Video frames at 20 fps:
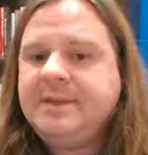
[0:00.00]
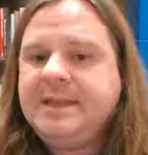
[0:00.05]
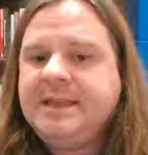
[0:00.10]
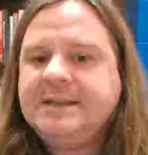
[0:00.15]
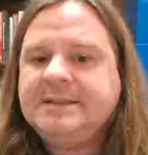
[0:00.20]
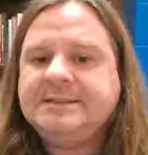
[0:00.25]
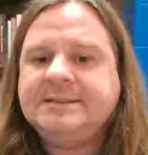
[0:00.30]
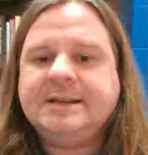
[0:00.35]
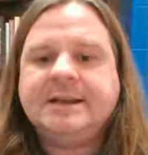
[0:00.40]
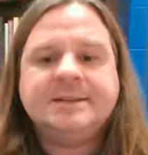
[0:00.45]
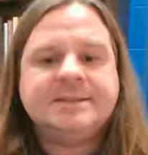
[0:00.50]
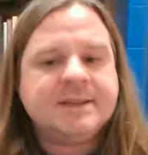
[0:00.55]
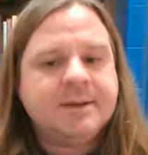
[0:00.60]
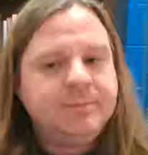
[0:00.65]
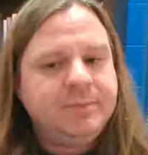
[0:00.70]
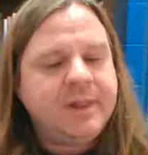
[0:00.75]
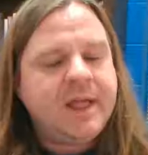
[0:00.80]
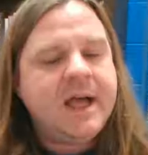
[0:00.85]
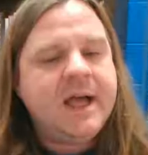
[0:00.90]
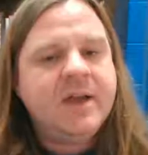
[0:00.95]
It does
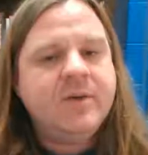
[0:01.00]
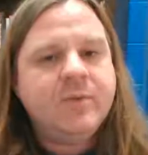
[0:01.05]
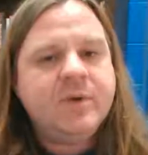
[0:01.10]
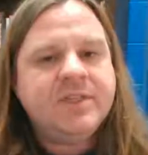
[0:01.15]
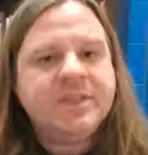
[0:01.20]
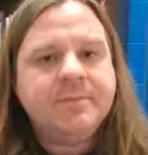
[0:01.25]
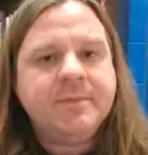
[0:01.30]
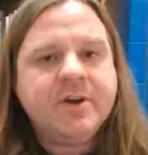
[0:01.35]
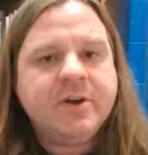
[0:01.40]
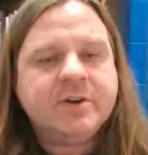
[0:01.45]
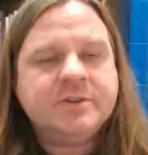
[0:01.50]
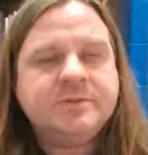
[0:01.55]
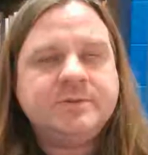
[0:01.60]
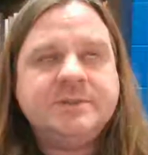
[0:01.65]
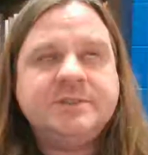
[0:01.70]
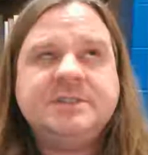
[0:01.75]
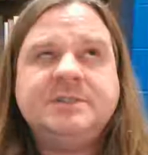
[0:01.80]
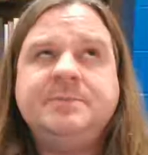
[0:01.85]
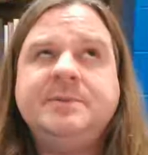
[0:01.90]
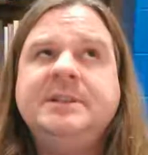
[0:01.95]
comply with America's
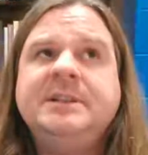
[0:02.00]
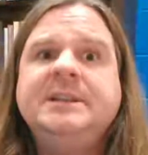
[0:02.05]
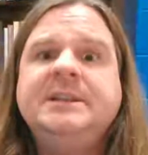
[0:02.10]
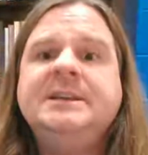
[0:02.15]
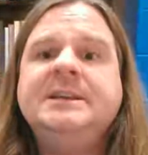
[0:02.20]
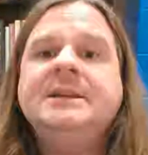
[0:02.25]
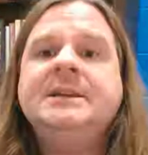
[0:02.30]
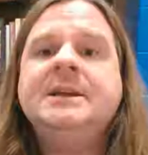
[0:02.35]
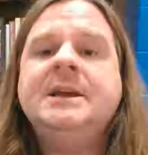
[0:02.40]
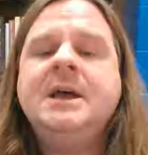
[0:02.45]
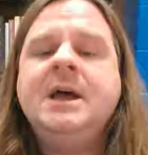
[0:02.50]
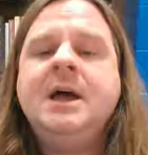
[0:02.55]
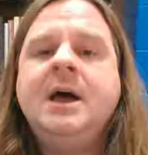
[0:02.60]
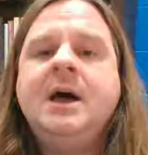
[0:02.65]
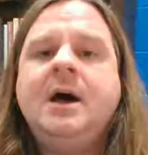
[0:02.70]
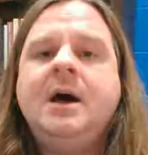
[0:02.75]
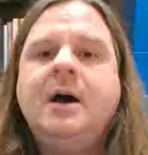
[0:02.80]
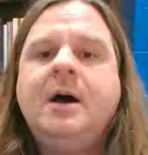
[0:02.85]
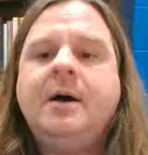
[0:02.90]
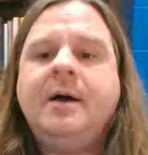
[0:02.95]
Disability
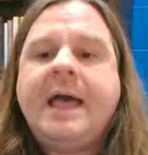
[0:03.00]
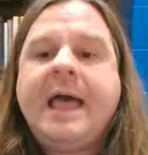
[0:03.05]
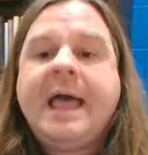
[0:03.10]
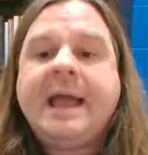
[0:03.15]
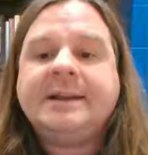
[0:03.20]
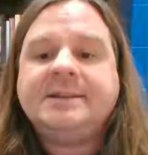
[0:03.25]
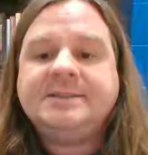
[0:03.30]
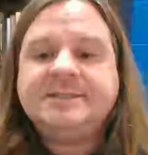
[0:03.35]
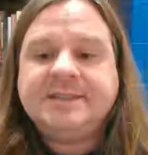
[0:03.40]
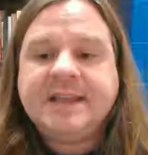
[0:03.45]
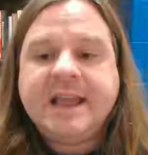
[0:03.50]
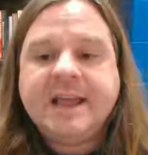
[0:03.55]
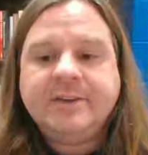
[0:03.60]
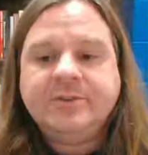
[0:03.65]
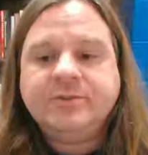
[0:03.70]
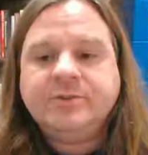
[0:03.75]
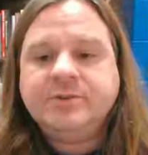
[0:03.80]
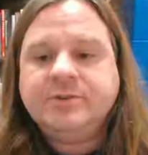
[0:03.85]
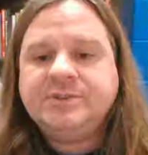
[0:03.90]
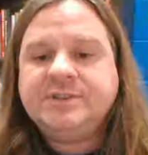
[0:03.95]
Act
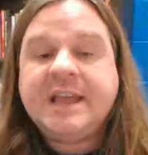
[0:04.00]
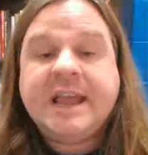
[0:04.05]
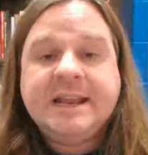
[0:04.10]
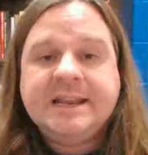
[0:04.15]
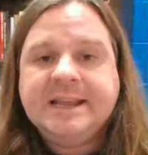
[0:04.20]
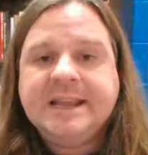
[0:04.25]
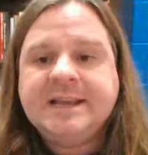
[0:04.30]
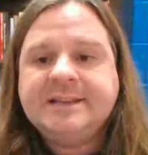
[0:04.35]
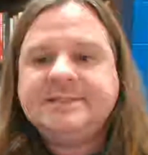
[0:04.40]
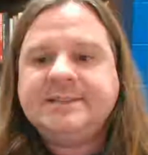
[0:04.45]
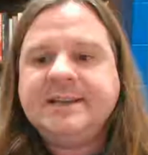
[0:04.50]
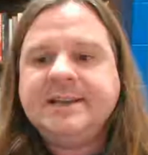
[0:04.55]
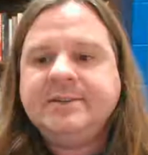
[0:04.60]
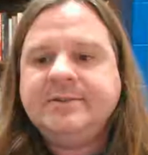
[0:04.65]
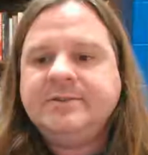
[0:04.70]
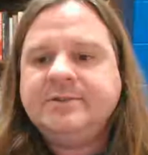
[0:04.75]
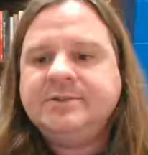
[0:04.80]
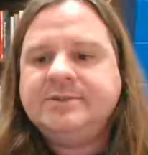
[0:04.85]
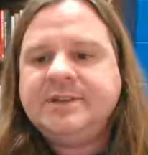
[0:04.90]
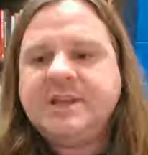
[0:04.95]
standards, ADA
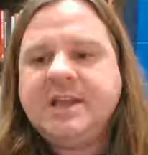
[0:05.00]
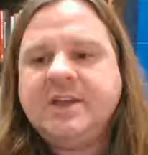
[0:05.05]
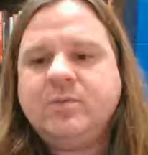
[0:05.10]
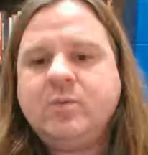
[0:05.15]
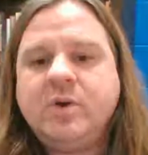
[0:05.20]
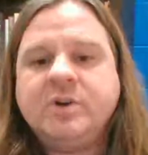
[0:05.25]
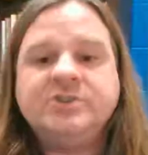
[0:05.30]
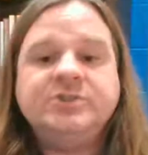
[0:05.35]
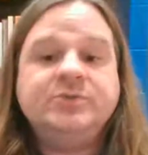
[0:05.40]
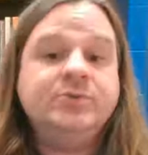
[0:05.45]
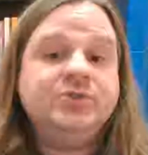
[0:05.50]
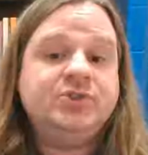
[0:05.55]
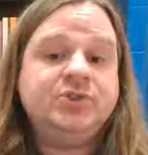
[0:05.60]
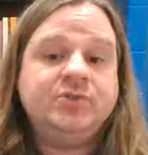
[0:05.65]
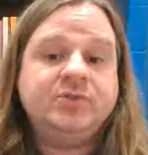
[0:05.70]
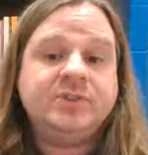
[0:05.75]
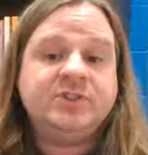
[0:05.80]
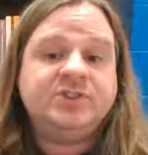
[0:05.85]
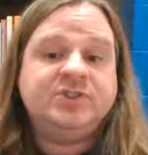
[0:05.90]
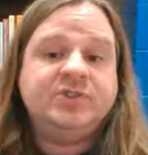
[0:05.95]
standards, and works to
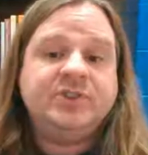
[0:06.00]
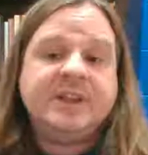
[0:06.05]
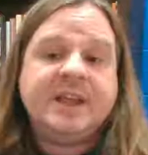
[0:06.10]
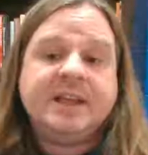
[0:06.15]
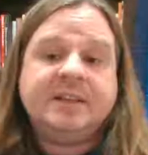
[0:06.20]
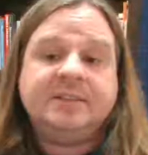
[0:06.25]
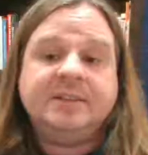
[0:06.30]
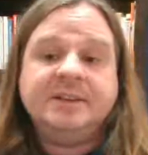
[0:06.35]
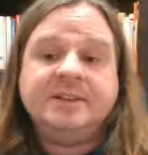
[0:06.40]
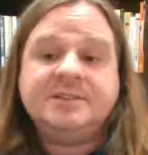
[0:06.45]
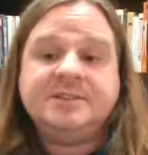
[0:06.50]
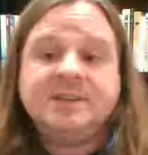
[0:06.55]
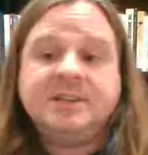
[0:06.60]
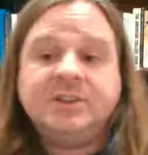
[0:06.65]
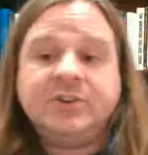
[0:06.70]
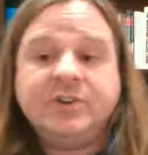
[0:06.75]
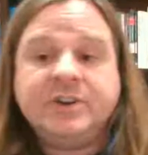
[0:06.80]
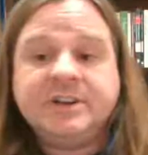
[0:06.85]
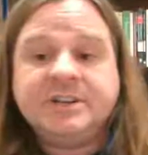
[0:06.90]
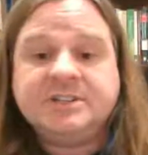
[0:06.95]
ensure that student athletes
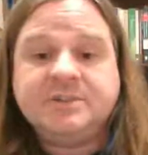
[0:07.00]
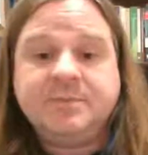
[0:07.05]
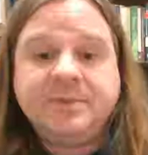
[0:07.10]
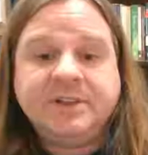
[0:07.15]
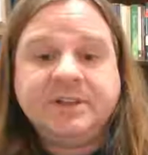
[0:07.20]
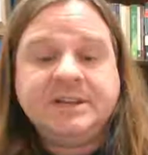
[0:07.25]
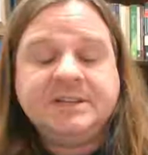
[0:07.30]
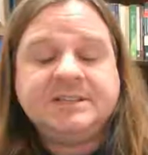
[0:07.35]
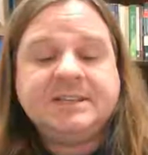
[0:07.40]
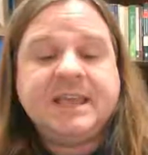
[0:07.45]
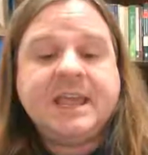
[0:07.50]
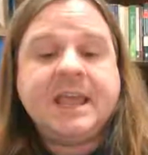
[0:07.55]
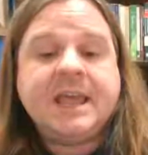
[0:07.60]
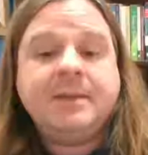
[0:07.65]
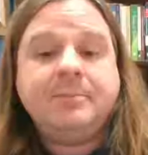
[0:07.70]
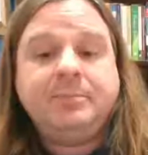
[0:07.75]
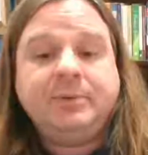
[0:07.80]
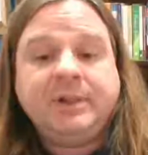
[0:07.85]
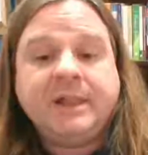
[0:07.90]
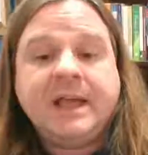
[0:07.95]
and learning disabilities
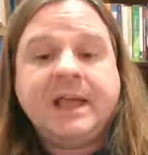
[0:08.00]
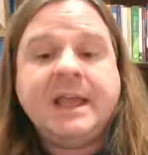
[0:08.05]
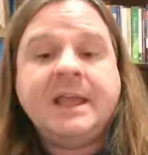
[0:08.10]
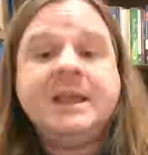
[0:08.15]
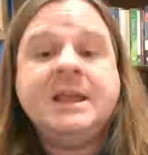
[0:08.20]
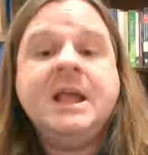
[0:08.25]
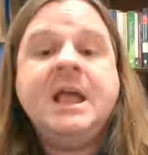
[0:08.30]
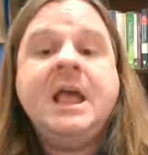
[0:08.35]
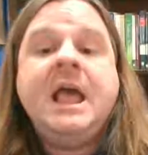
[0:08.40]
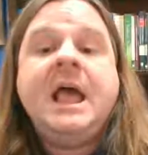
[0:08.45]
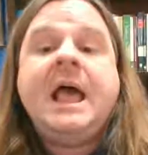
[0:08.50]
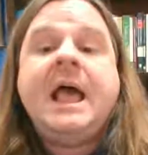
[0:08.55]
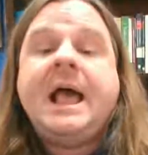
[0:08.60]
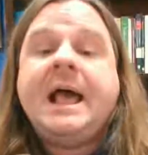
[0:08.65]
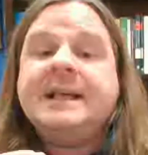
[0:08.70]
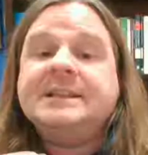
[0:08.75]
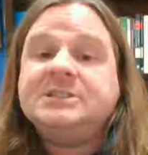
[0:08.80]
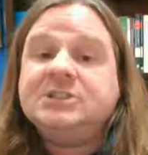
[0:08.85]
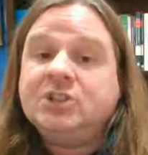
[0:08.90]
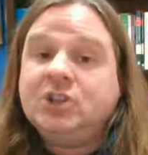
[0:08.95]
can play
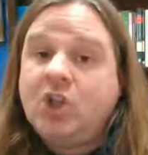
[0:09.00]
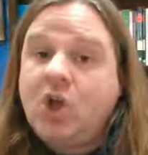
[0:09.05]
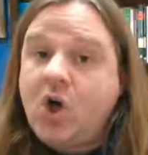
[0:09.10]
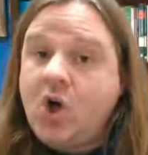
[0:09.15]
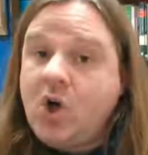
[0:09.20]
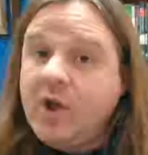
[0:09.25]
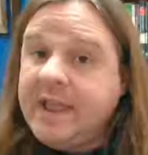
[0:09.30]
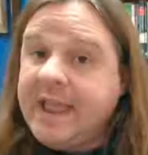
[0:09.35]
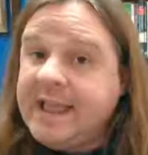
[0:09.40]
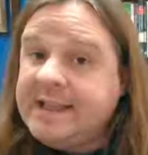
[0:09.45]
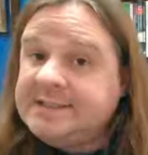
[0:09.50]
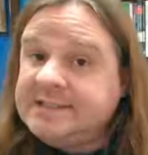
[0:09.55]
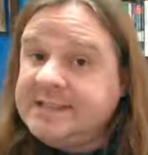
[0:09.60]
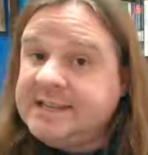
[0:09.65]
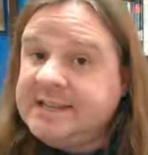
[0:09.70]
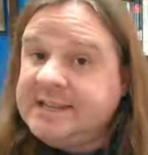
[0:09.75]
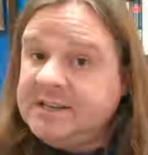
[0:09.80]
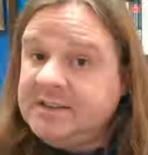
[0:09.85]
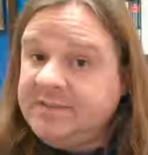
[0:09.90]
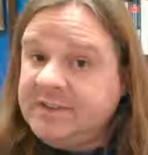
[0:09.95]
as long as
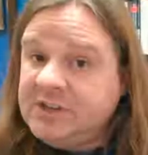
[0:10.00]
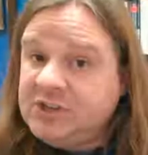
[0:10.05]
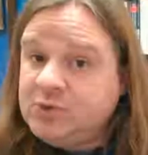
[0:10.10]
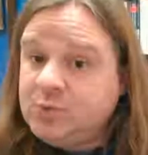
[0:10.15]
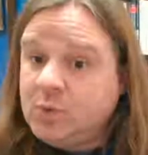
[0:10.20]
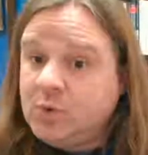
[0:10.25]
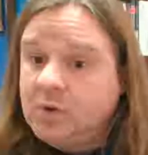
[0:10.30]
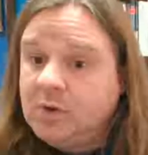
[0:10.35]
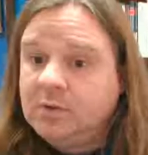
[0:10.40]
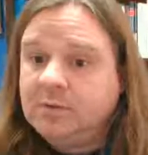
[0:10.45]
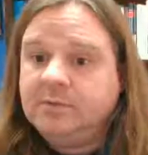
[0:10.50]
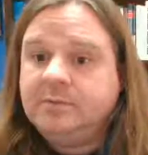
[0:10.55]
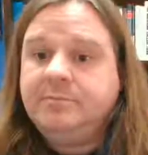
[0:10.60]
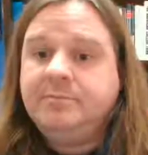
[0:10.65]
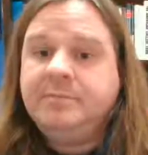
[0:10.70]
the individual